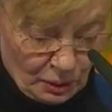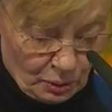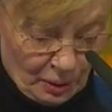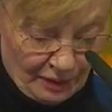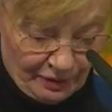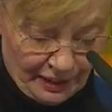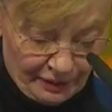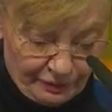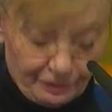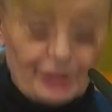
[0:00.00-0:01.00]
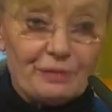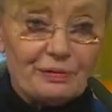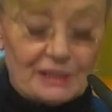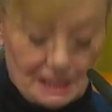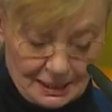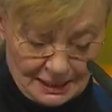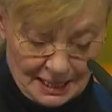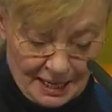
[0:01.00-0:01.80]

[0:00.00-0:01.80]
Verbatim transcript: to have lived 50 years